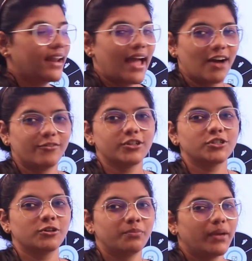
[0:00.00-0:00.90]
an
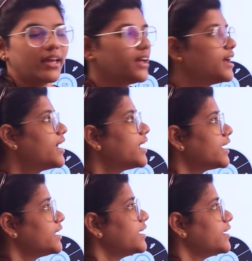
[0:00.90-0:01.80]
average pay
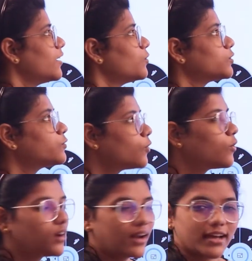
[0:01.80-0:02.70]
in India with
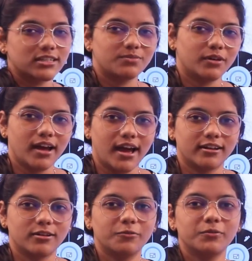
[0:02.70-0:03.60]
4 lakhs per
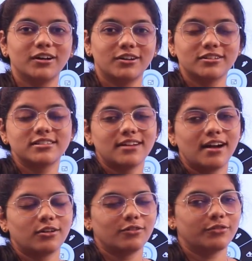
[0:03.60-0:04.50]
annum, a good
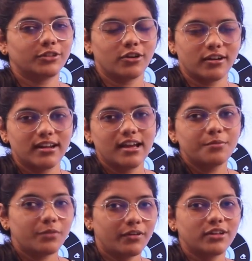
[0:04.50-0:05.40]
start off with your
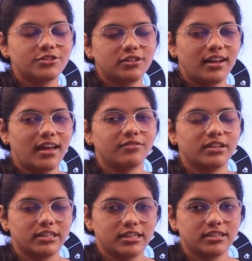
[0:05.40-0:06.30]
professional life
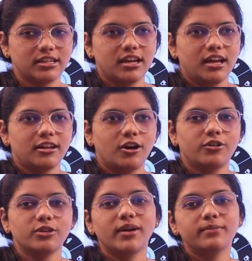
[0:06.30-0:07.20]
indeed. Now
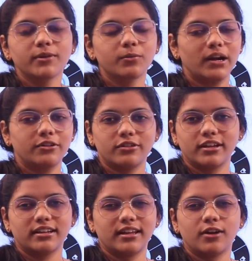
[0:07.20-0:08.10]
you might be
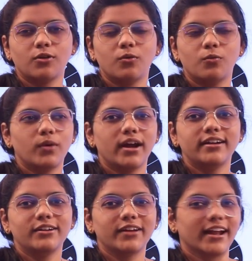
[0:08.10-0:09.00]
wondering, like, where
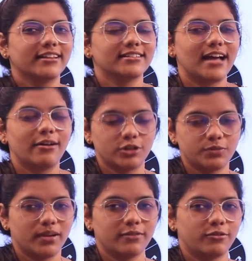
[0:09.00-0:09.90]
did you get this
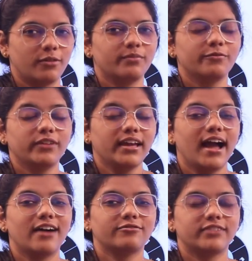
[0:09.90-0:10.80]
average pay from? We
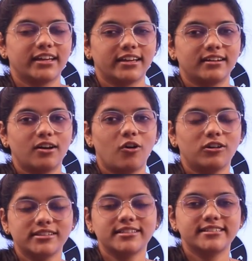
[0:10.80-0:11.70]
have taken
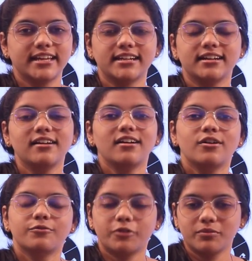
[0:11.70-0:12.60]
all this data
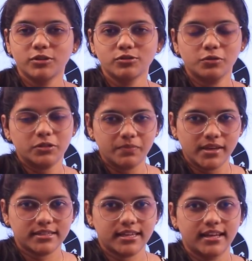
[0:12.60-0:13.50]
from the source
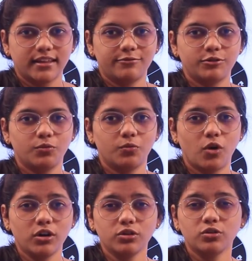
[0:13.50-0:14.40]
Payscale. If you
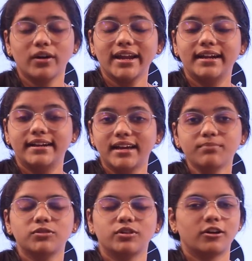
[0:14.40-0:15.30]
want to know in
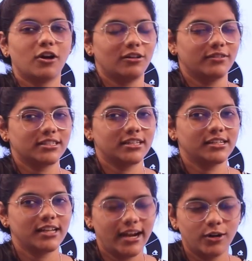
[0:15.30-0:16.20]
depth, you can always
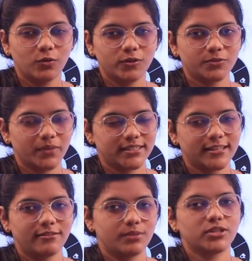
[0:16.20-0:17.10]
head over to
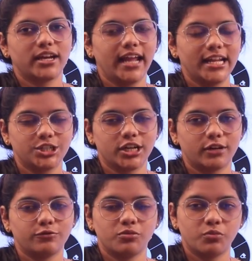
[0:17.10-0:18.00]
Payscale website and check
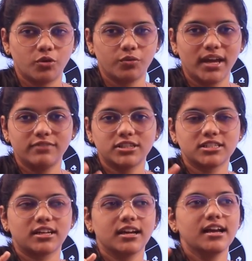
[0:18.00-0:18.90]
it for more. We have
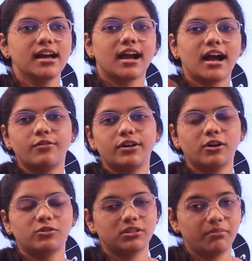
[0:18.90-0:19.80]
just covered
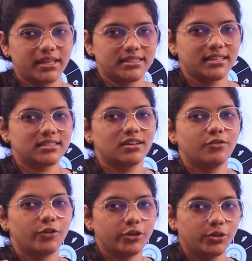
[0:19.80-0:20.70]
out the basics
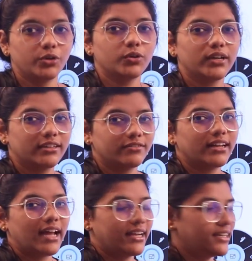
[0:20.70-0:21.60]
for you to give
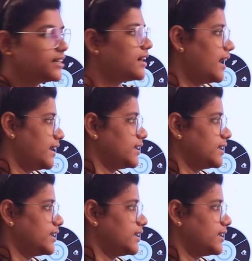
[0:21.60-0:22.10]
an idea and